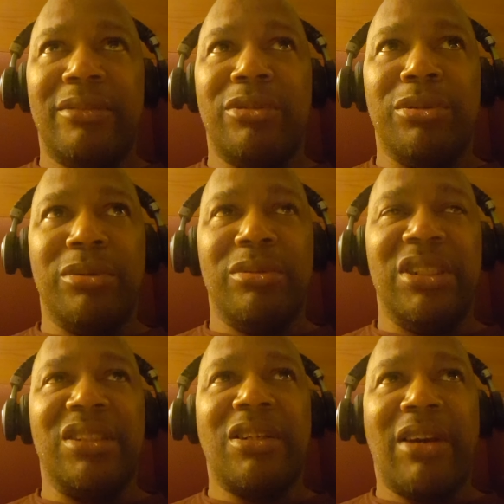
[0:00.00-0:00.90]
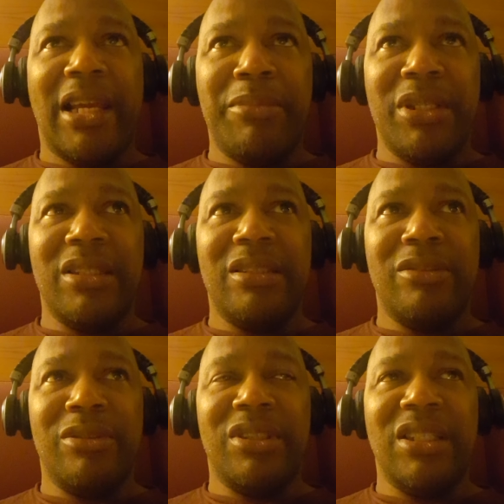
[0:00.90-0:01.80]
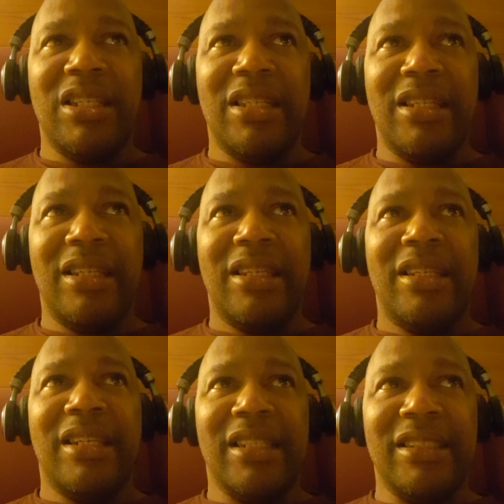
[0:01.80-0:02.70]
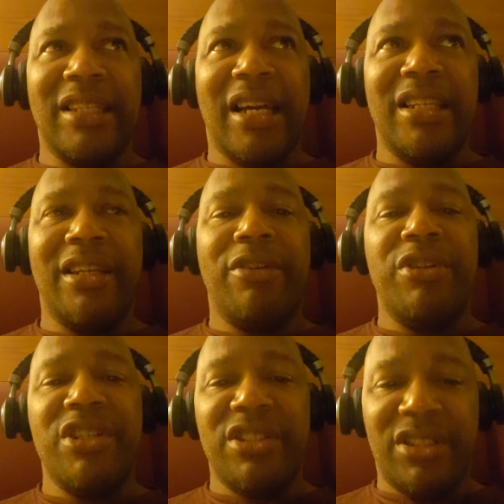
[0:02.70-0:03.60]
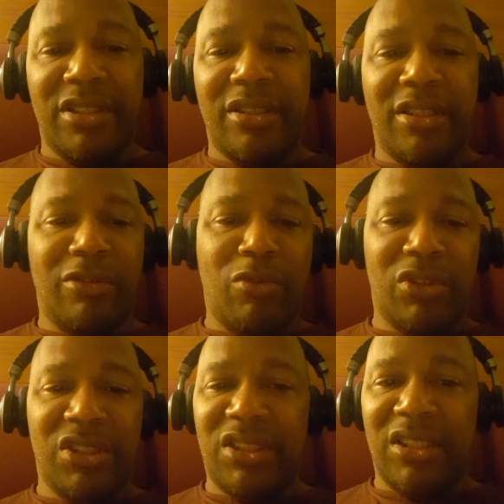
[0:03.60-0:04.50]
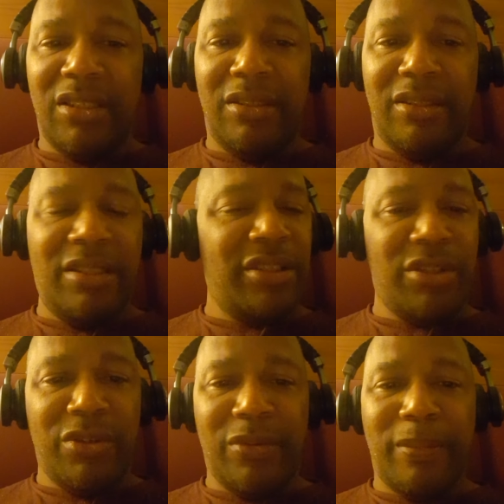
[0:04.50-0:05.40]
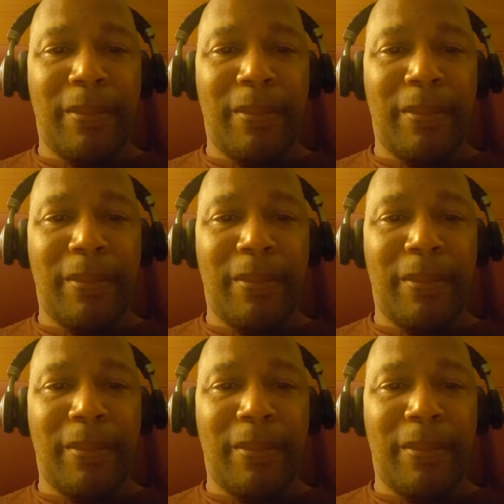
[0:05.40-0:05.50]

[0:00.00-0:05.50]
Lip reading: to describe it, to say that it can increase in quantity. No.